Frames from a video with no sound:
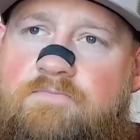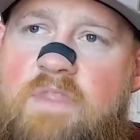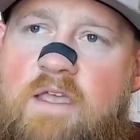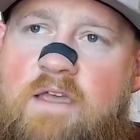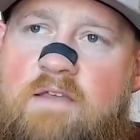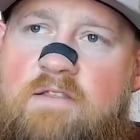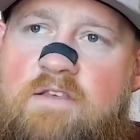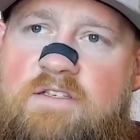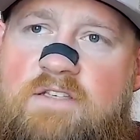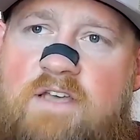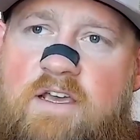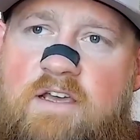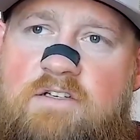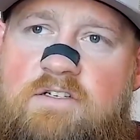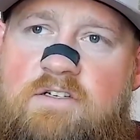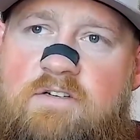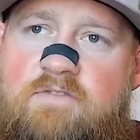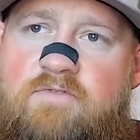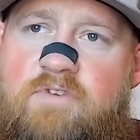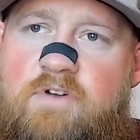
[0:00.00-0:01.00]
And this
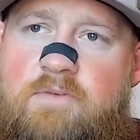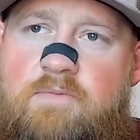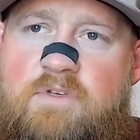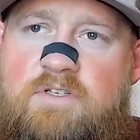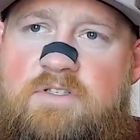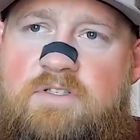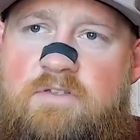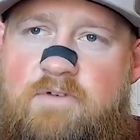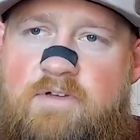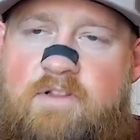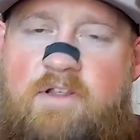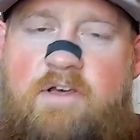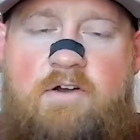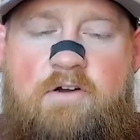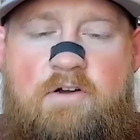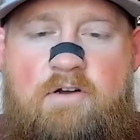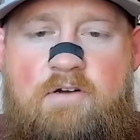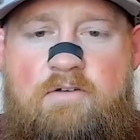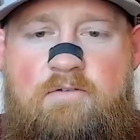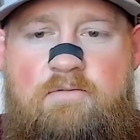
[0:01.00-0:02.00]
agent from this three
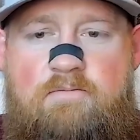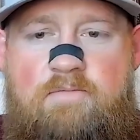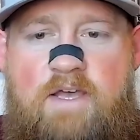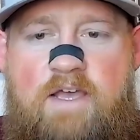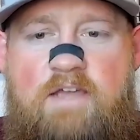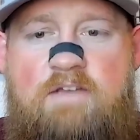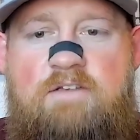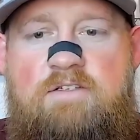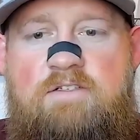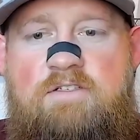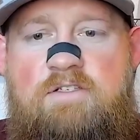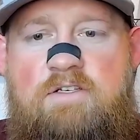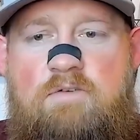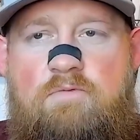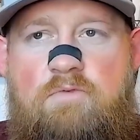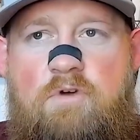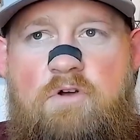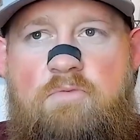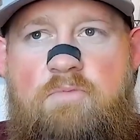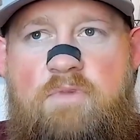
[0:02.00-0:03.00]
letter agency
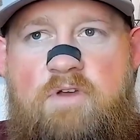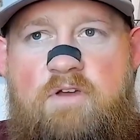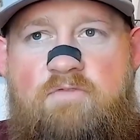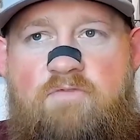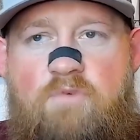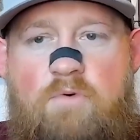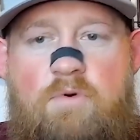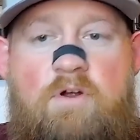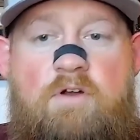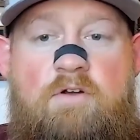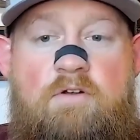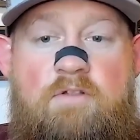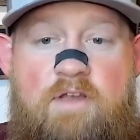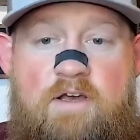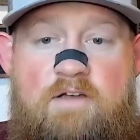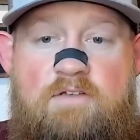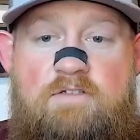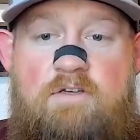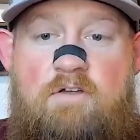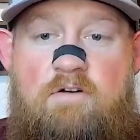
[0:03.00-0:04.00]
wrote me a
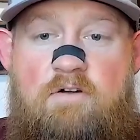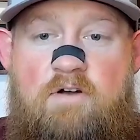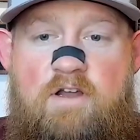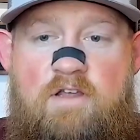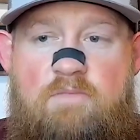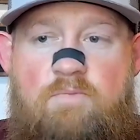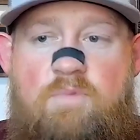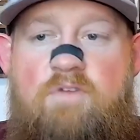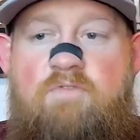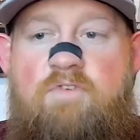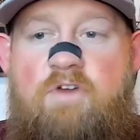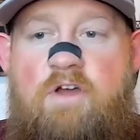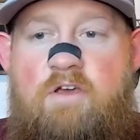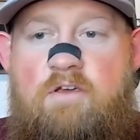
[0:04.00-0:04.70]
$400,000 death benefit